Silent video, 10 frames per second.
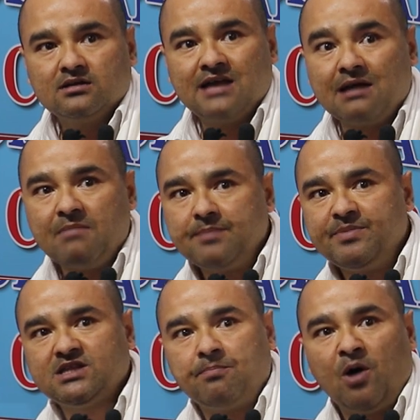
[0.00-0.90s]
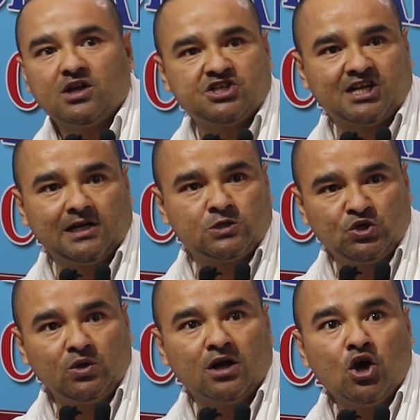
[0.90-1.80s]
There might be the political
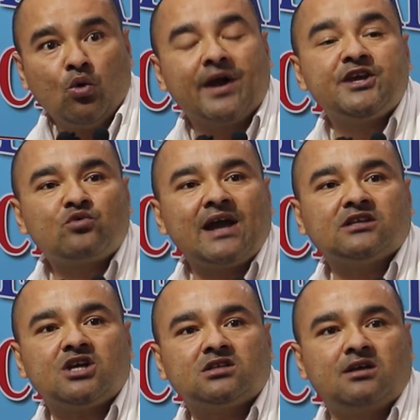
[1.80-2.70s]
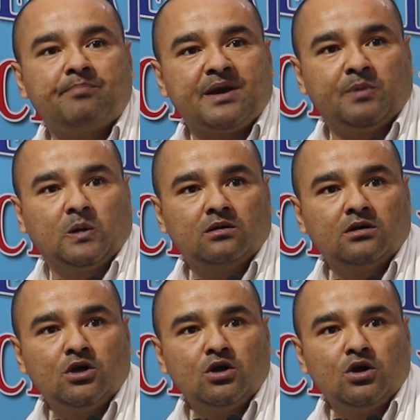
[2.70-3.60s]
tool where you can judge the people.
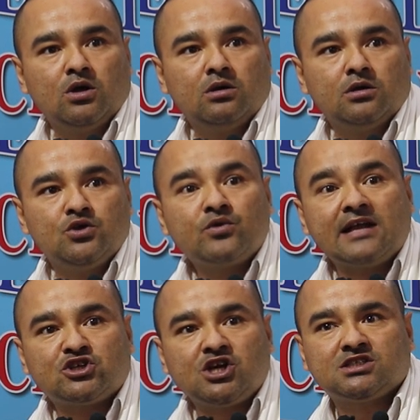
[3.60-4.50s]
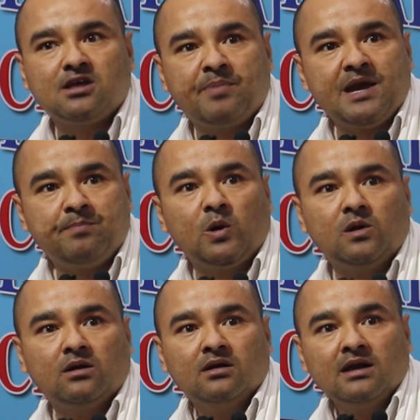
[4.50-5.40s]
You can judge the
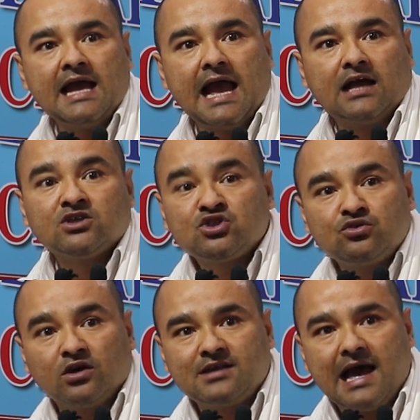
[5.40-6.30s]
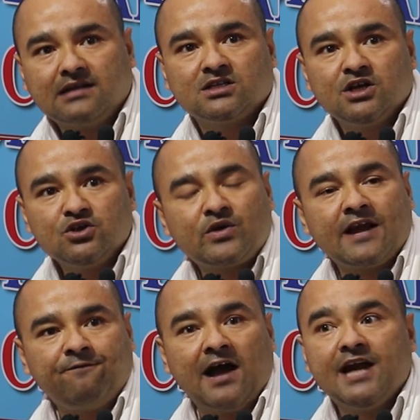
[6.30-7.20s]
people so that you
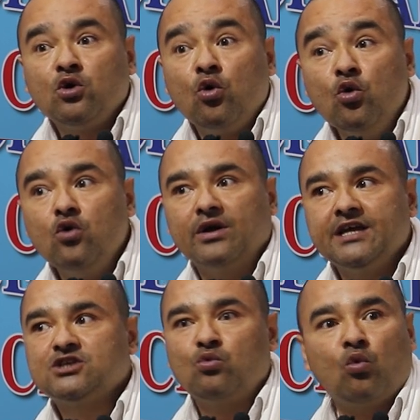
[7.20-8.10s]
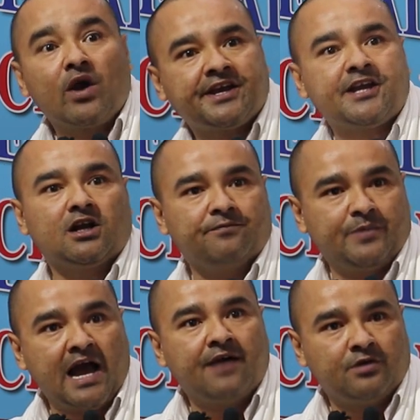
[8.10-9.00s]
can find who is working on the
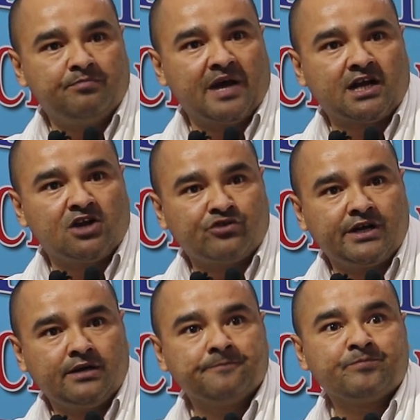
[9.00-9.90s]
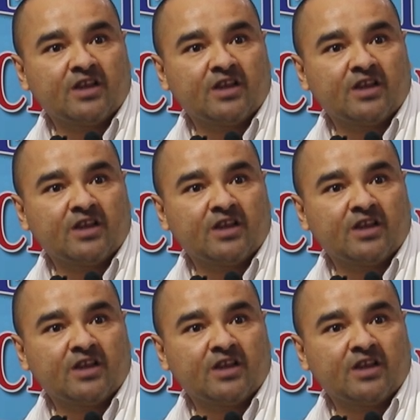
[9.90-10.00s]
behalf of my country,